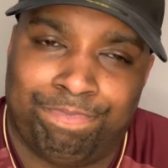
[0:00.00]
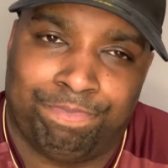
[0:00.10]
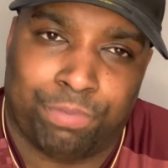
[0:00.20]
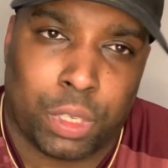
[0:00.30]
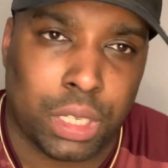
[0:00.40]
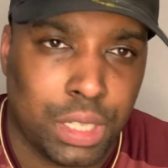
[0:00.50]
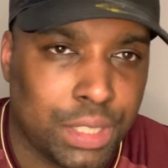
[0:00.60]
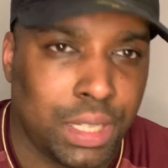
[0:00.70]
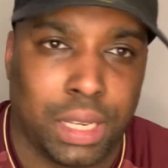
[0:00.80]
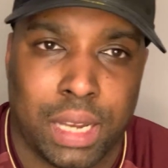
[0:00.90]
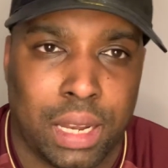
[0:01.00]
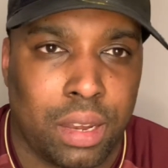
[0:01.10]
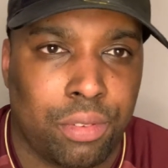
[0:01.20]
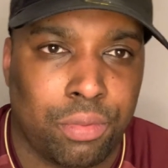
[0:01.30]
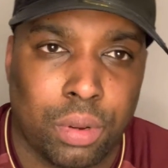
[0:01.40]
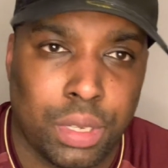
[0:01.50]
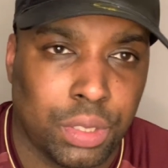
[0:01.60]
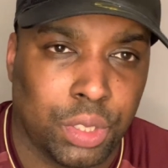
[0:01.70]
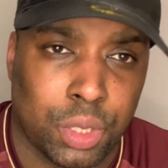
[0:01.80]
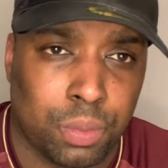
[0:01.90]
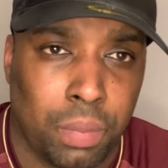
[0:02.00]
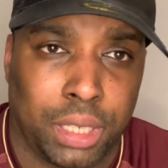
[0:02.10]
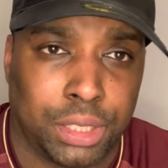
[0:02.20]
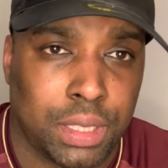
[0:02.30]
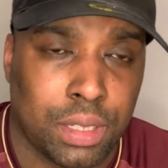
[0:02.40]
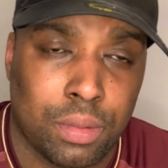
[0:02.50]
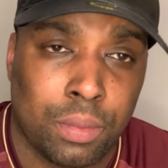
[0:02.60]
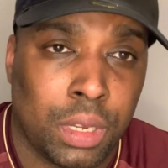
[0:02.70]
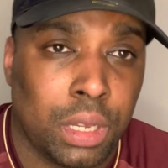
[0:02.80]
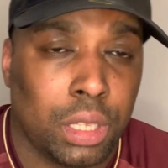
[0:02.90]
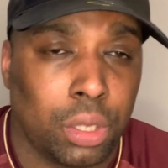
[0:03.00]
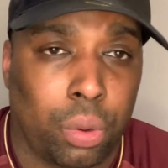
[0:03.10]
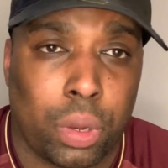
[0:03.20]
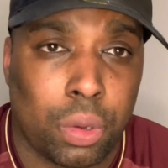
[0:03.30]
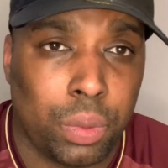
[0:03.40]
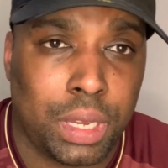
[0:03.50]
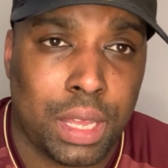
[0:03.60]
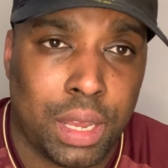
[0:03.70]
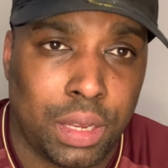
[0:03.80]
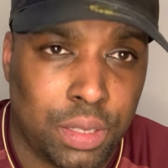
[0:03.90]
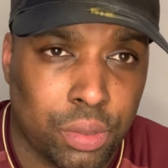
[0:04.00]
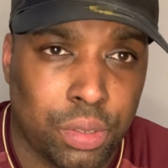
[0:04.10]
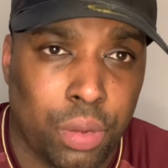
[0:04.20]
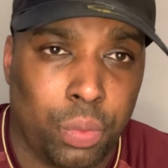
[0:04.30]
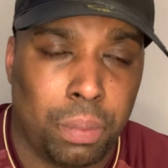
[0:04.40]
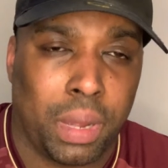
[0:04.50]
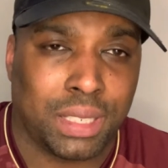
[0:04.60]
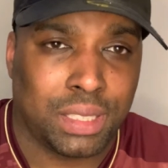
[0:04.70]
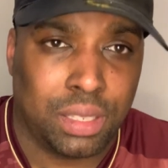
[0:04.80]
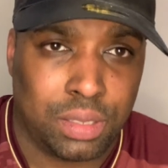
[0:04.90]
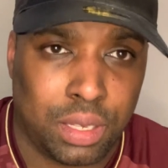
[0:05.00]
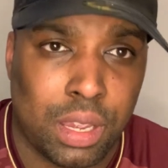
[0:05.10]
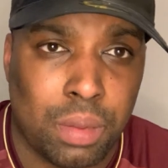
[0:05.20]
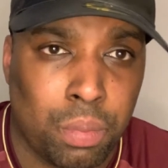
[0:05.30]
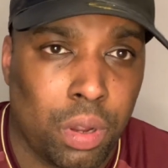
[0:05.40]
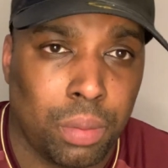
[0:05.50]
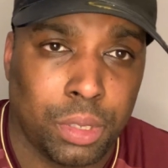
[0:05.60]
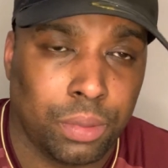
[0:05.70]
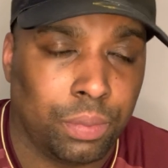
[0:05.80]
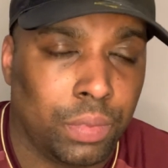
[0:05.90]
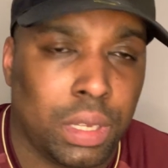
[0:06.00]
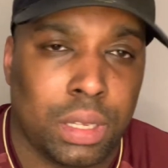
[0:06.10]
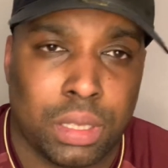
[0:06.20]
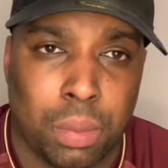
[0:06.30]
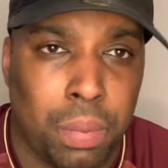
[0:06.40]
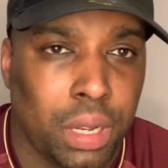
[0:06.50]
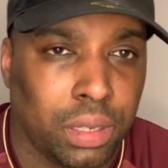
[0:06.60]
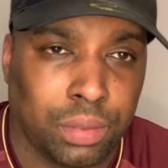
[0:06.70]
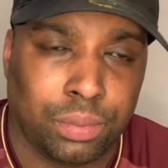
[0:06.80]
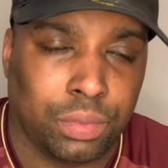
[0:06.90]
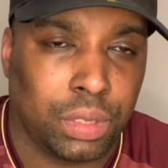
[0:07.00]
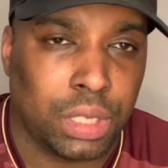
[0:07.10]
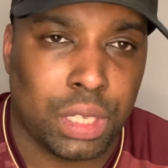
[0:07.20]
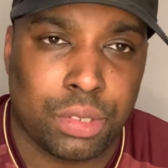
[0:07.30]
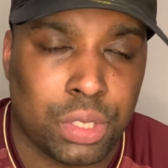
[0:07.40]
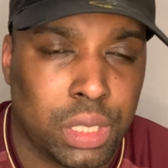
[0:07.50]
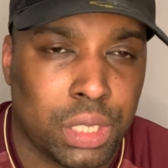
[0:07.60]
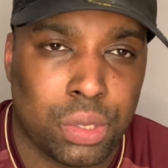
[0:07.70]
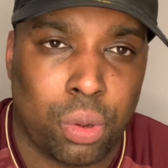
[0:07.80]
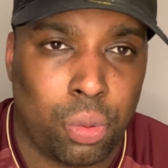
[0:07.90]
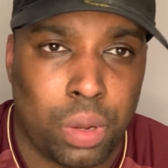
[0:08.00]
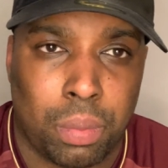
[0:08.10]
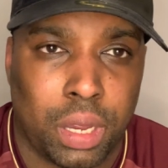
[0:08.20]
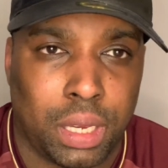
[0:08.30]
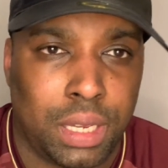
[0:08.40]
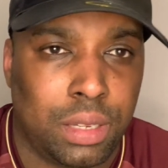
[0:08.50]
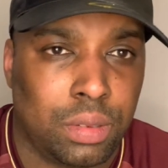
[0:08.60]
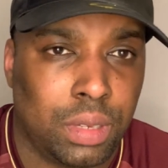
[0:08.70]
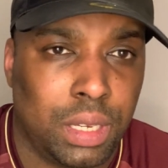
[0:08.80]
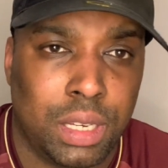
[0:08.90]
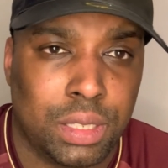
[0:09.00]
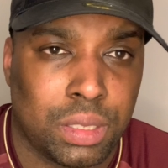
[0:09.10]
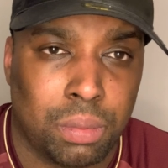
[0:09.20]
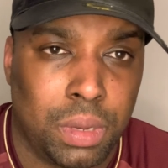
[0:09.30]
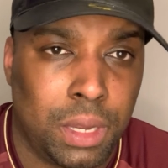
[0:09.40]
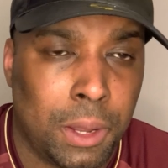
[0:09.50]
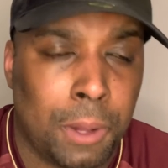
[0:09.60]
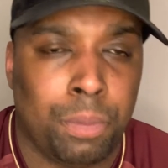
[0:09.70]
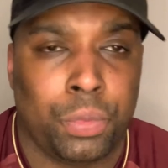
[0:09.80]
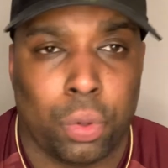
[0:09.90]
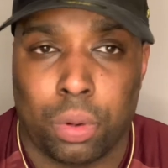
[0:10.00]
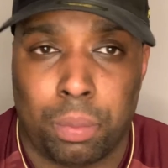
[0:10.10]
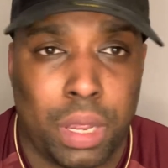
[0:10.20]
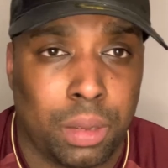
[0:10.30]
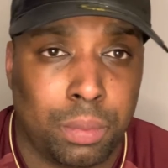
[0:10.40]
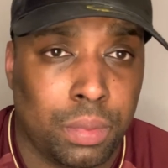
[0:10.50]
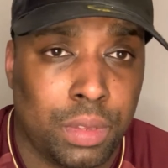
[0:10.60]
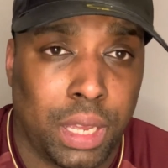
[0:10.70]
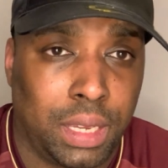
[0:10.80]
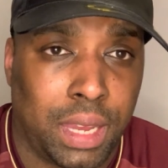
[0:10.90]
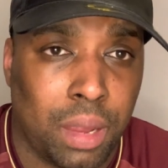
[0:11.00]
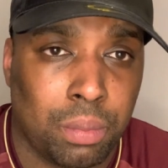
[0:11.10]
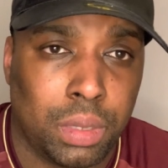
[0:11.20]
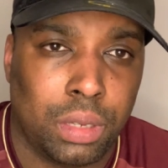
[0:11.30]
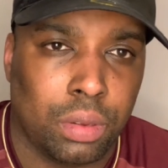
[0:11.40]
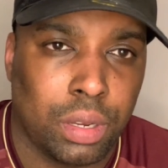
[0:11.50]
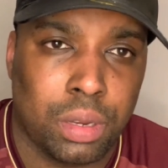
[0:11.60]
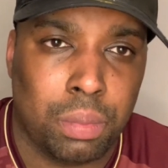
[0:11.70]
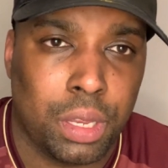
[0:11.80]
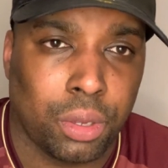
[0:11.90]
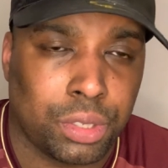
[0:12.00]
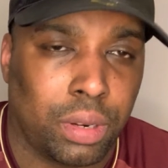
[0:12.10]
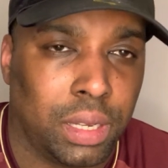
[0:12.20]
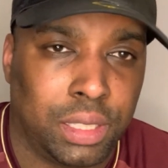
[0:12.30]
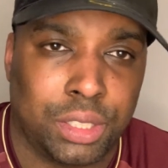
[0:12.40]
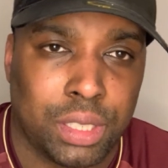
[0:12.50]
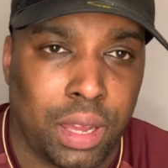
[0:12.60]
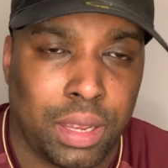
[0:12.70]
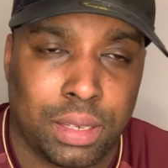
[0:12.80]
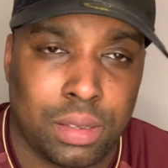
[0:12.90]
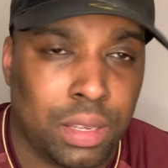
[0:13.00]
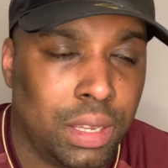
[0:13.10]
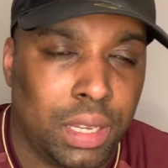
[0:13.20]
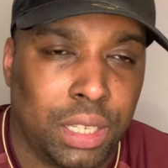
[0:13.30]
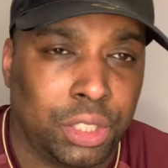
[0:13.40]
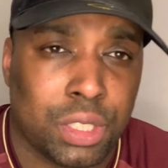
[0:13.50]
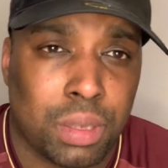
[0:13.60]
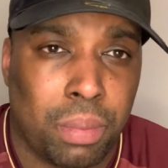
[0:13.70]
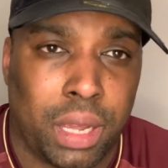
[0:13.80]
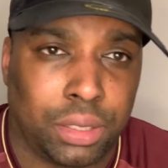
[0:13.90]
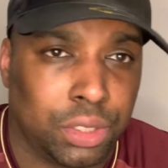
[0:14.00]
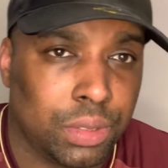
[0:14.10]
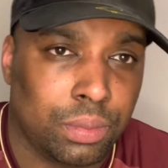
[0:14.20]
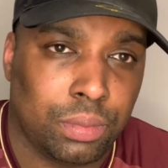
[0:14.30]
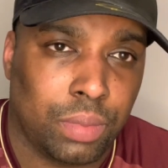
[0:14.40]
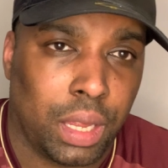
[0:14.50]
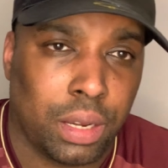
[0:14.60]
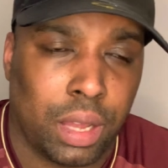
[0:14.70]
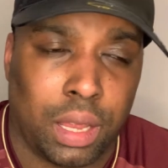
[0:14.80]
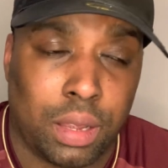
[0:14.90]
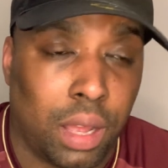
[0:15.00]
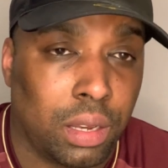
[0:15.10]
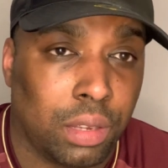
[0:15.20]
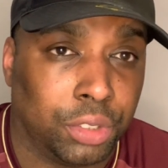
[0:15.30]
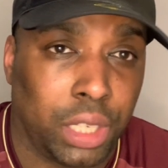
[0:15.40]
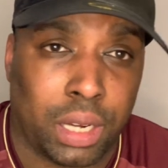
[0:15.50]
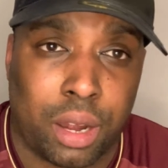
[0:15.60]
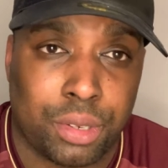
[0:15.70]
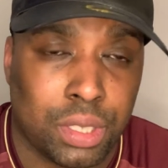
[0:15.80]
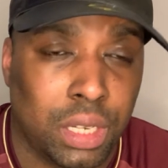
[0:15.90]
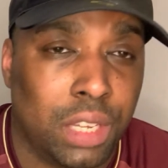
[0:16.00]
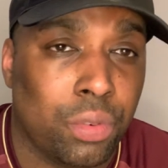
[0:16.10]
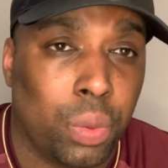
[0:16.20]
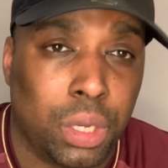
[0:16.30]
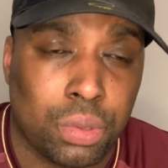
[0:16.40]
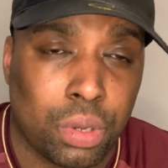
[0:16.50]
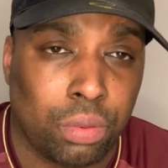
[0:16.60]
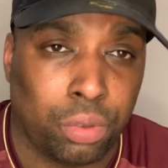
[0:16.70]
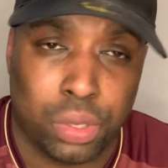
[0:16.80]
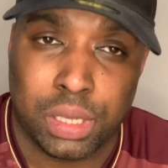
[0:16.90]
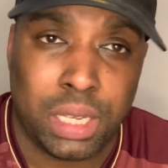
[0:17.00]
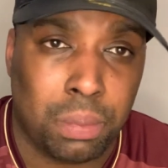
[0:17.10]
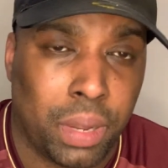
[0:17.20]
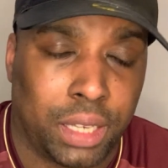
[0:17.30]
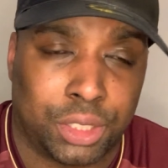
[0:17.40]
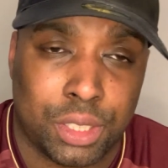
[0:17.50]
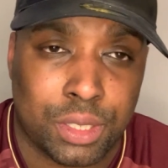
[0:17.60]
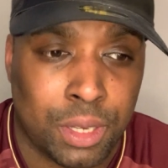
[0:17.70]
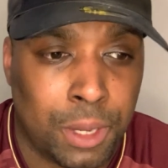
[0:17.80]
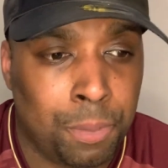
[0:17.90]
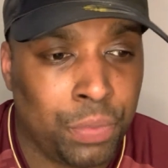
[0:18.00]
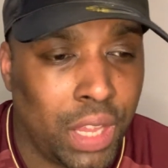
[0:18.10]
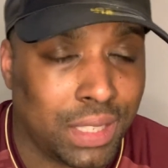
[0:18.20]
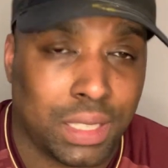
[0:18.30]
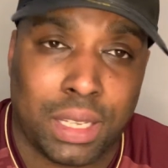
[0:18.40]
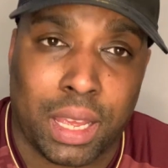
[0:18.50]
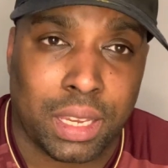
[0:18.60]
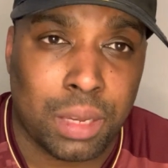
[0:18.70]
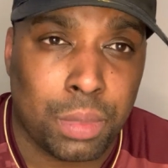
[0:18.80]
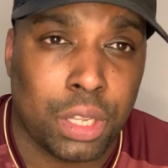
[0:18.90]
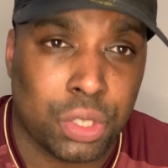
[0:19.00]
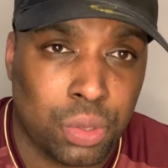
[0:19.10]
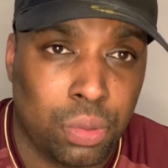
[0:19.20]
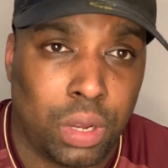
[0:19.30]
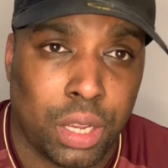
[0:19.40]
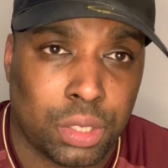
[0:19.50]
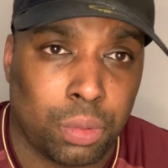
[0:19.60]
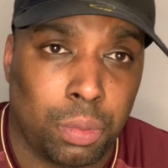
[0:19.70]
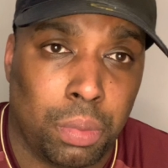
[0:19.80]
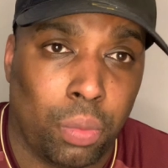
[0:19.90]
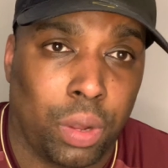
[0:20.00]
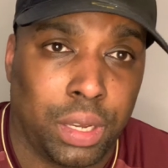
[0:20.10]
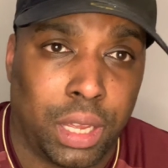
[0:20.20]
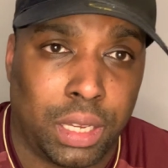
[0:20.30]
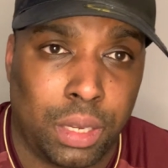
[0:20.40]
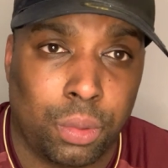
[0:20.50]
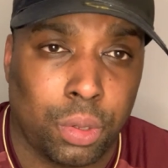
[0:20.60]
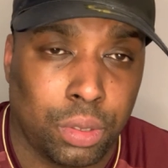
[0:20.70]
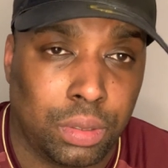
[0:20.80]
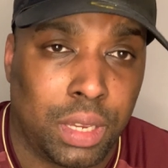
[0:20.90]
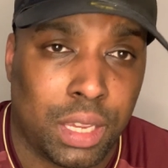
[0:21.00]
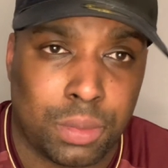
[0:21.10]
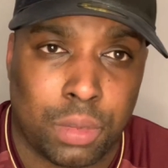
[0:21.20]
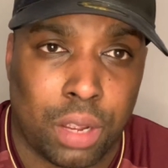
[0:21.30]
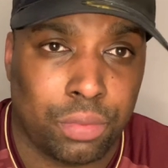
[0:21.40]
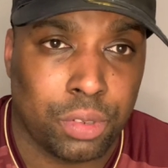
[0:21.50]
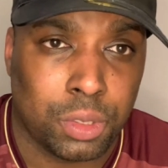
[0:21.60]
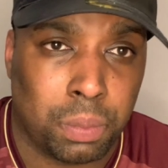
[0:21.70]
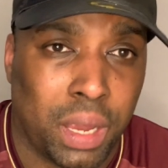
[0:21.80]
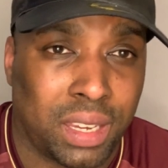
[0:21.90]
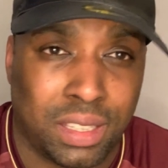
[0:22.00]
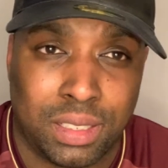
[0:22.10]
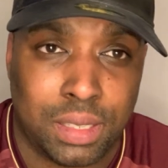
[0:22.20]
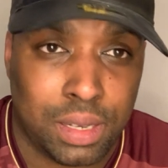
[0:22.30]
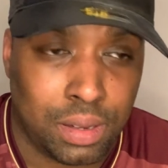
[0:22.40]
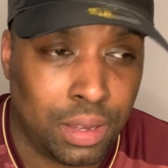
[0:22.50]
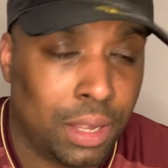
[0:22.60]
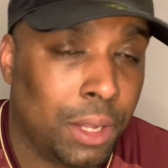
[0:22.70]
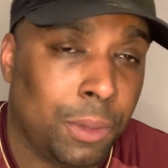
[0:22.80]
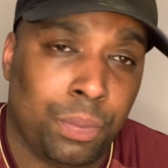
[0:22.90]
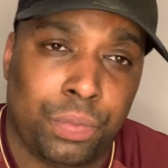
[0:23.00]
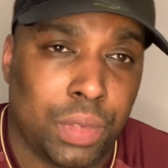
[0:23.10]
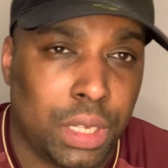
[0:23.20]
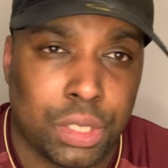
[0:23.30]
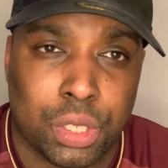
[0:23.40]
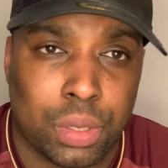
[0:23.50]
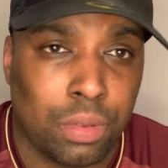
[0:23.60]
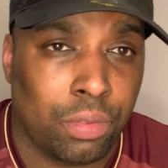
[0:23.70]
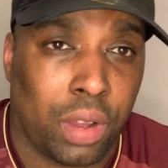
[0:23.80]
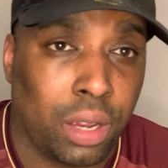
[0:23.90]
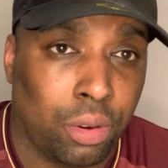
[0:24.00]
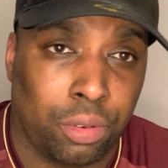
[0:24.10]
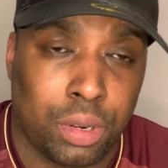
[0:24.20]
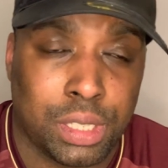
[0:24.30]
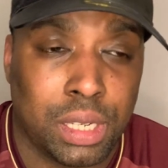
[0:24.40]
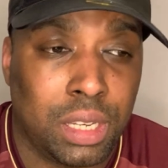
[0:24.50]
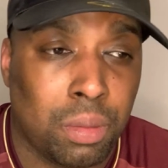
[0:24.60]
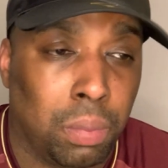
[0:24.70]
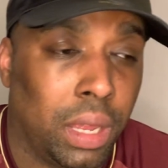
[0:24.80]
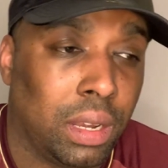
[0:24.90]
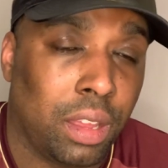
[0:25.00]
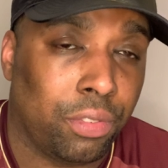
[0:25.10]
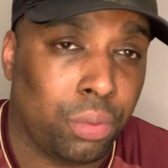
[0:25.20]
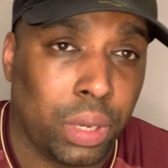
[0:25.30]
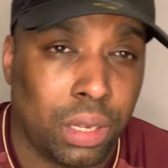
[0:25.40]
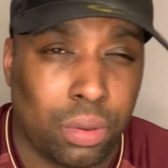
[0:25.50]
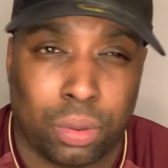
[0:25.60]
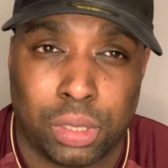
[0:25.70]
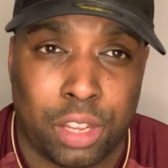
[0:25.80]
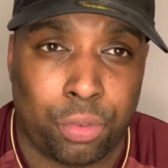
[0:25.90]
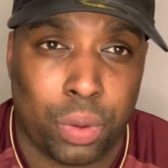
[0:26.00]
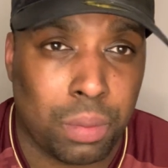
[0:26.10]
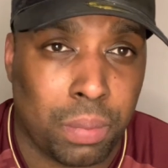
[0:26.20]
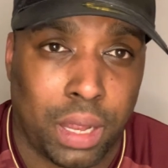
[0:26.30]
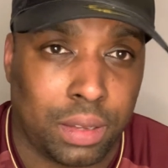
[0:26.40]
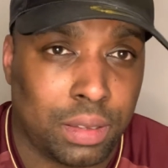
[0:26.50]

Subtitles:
What can you say? That left foot is just magic. And the quicker we get that deal done with Man City to get him permanent, the better. There's nowhere better he needs to be, or better that he can be under Bielsa at Leeds United. It's just a match. And I love Jack Harrison. Even when he was going through his lean patches, I said that game against Newcastle would be one that he could get his confidence back, and he did. He's just vital for us. And he can play left wing or left wing back.